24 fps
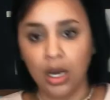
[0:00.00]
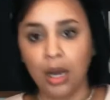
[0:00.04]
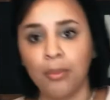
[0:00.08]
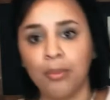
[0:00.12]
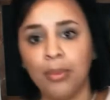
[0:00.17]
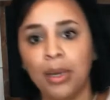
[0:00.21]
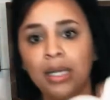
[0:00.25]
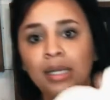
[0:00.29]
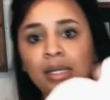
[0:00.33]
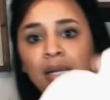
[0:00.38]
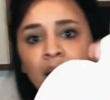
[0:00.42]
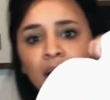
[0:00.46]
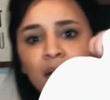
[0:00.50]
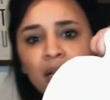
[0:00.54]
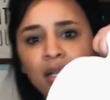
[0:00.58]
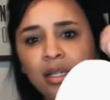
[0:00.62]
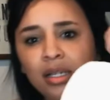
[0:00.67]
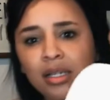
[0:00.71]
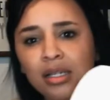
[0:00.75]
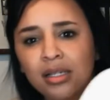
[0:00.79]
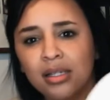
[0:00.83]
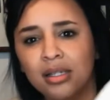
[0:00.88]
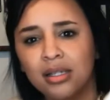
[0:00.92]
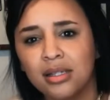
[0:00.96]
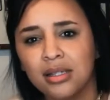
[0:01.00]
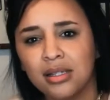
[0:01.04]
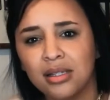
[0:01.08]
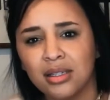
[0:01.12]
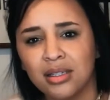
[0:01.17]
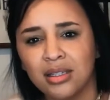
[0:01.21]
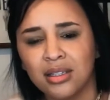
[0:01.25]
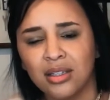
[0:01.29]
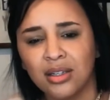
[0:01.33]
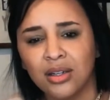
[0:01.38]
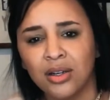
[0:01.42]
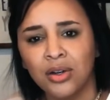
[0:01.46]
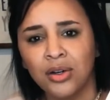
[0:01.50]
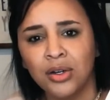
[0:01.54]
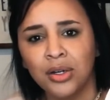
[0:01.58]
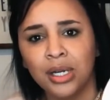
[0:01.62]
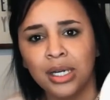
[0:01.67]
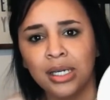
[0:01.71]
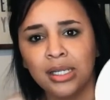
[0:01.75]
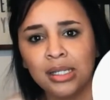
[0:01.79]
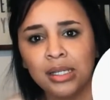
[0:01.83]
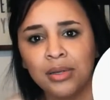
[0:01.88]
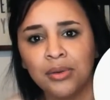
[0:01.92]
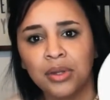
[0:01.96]
Mine kind of looks, oh, you
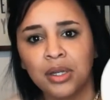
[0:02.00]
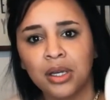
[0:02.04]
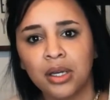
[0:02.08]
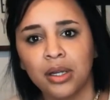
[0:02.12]
can't see with the